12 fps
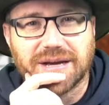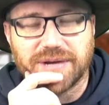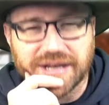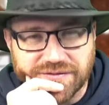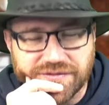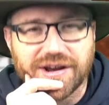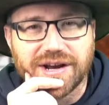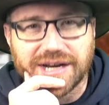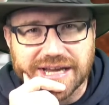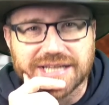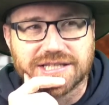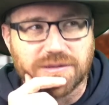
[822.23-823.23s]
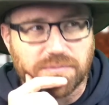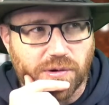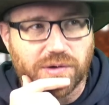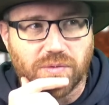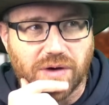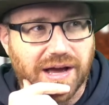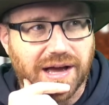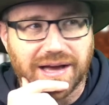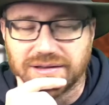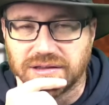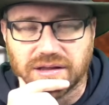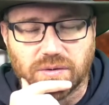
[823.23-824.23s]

I mean, it really is the point where